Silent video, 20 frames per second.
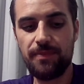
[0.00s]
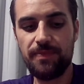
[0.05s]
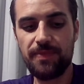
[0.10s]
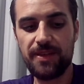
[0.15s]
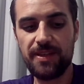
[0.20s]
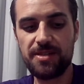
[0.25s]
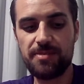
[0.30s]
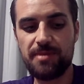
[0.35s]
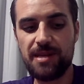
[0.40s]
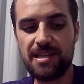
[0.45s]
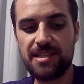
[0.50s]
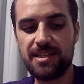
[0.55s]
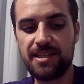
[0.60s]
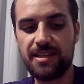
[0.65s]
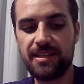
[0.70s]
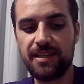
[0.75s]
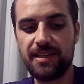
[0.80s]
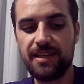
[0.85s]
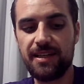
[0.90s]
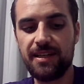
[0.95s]
is
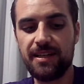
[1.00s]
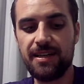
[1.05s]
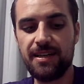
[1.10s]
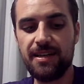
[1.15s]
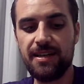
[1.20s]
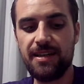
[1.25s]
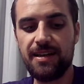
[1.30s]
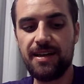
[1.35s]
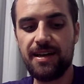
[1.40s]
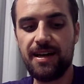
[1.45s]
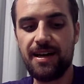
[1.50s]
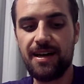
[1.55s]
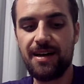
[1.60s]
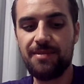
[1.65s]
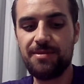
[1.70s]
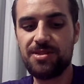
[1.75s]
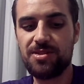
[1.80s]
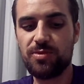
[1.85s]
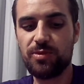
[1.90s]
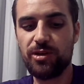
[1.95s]
basically
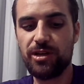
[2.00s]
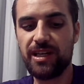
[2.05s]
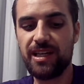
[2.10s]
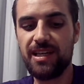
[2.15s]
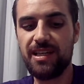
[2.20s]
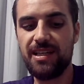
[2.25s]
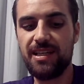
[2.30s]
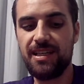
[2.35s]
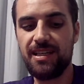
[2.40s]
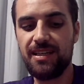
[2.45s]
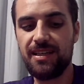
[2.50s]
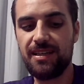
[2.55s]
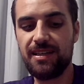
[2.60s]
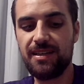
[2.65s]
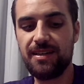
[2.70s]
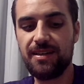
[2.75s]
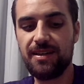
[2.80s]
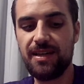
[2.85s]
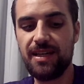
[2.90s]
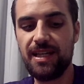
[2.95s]
is work any
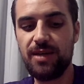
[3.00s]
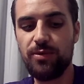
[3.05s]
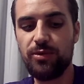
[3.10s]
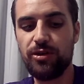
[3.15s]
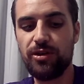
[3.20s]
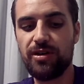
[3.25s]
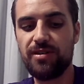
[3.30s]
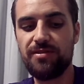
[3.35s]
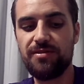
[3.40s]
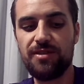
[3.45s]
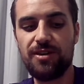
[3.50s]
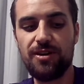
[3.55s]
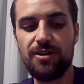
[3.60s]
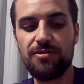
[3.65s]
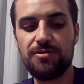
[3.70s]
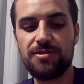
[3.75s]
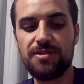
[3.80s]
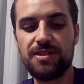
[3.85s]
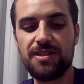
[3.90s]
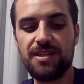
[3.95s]
work
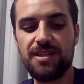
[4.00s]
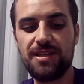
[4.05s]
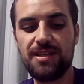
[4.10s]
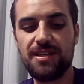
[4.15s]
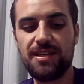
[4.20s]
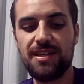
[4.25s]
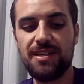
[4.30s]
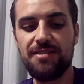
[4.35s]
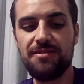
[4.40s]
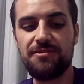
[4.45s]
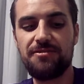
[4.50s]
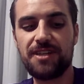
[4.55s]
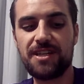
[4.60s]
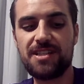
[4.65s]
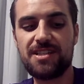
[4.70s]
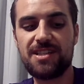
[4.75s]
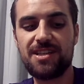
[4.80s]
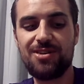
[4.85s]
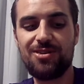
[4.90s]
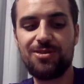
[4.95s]
involved in
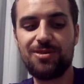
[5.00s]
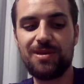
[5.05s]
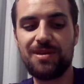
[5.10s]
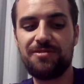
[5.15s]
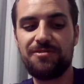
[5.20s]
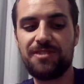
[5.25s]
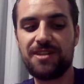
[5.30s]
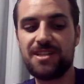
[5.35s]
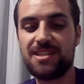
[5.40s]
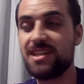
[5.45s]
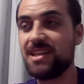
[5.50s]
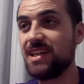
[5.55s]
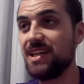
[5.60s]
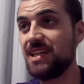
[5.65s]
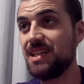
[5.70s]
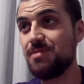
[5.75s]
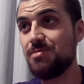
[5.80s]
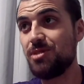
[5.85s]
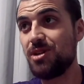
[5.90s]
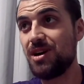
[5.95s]
fixing or unfixing
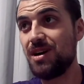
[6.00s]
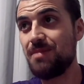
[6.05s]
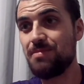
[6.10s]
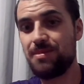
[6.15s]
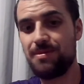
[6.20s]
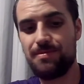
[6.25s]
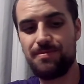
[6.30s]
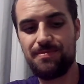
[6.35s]
any pipe,